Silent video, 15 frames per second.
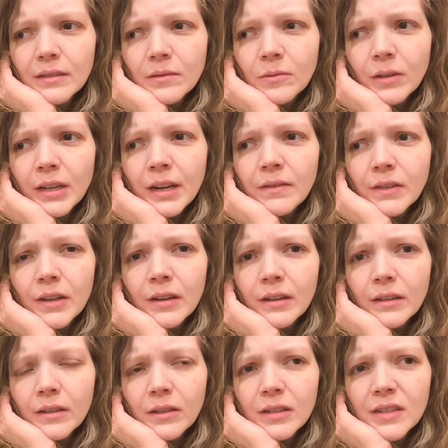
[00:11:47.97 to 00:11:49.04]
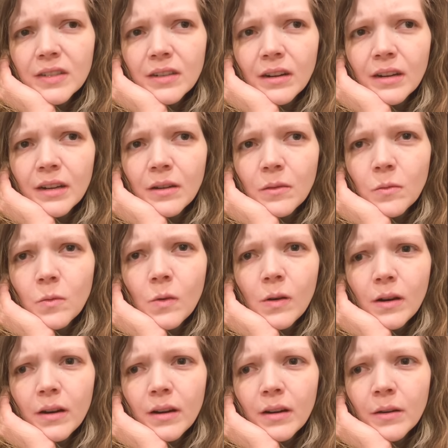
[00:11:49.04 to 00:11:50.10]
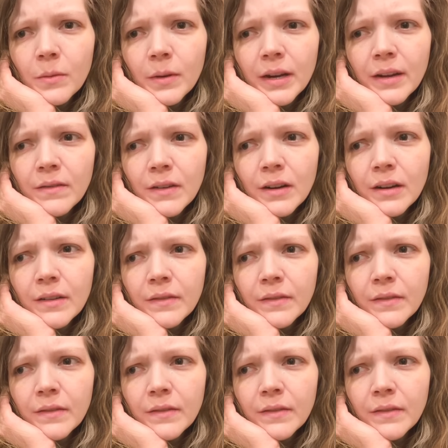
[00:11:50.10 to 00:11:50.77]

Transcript: whatever, or starting a war or whatever,